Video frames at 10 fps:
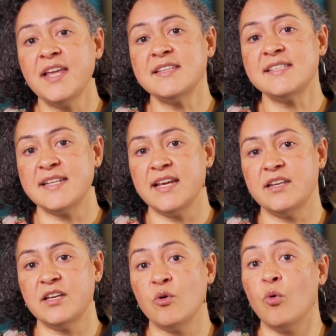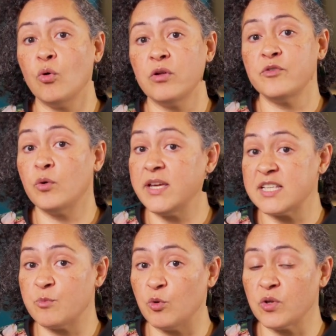understanding all of your
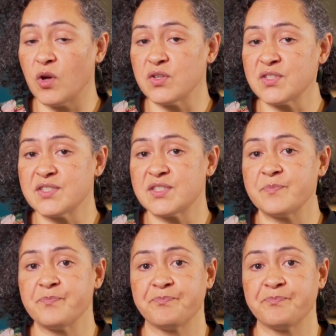export costs.